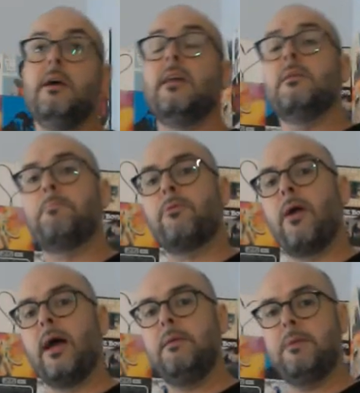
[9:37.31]
And the
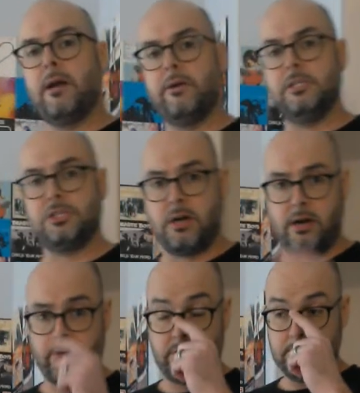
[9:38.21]
primary
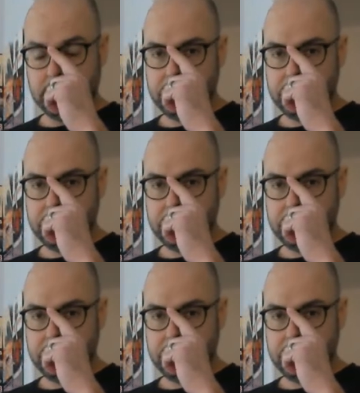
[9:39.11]
genre